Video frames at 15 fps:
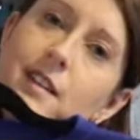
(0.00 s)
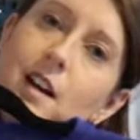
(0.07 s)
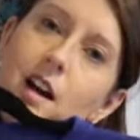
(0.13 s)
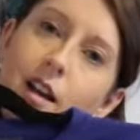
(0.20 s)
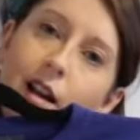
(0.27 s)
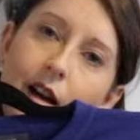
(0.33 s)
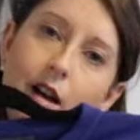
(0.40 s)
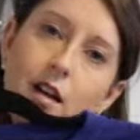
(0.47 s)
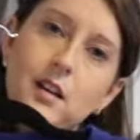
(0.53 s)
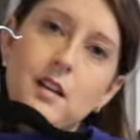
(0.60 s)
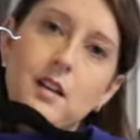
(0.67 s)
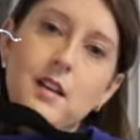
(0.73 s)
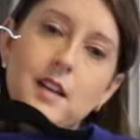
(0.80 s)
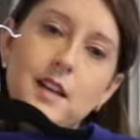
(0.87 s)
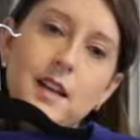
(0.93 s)
colour
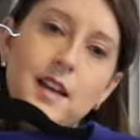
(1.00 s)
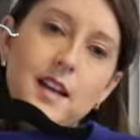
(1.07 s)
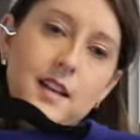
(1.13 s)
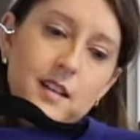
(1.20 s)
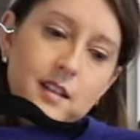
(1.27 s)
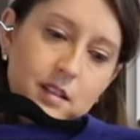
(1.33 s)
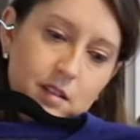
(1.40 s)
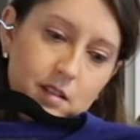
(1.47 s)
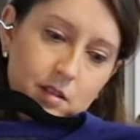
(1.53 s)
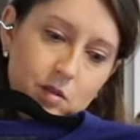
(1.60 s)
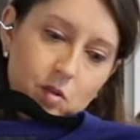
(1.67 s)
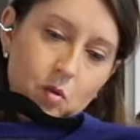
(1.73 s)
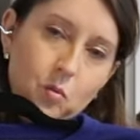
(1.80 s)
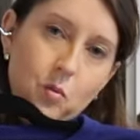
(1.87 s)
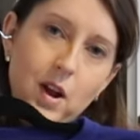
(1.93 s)
in
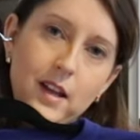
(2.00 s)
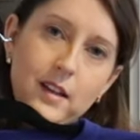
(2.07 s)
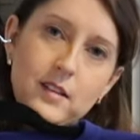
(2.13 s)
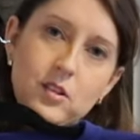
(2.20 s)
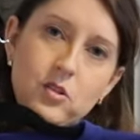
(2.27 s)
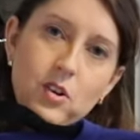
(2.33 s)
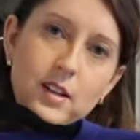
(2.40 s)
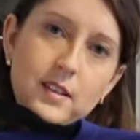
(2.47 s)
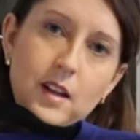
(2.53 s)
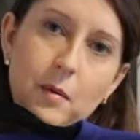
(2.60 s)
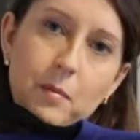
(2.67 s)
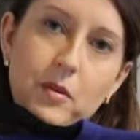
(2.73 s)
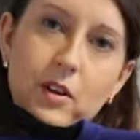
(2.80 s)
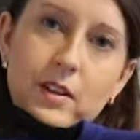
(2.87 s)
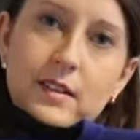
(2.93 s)
ways to dress it
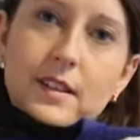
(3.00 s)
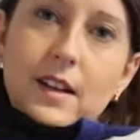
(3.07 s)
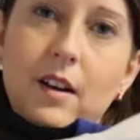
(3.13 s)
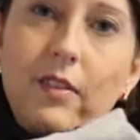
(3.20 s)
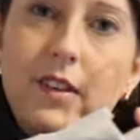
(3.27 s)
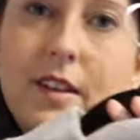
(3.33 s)
up and dress it down.